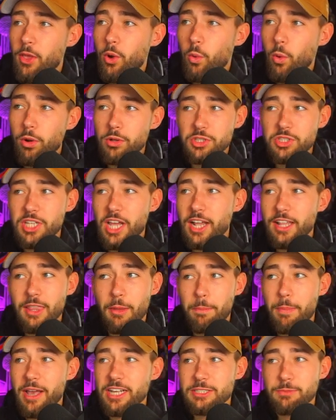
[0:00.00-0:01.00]
We're just taking
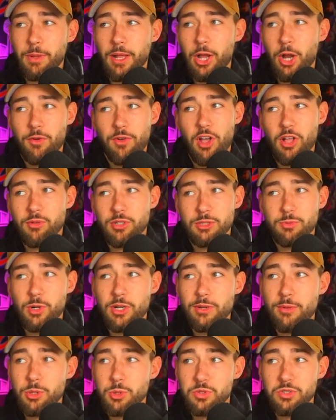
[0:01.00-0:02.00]
the best player available It's
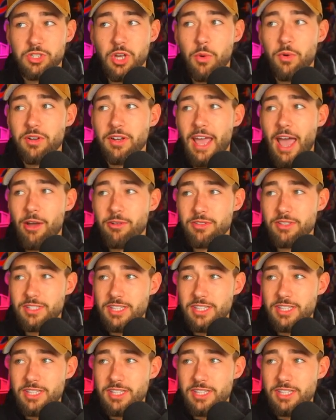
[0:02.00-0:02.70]
pretty much what's going down.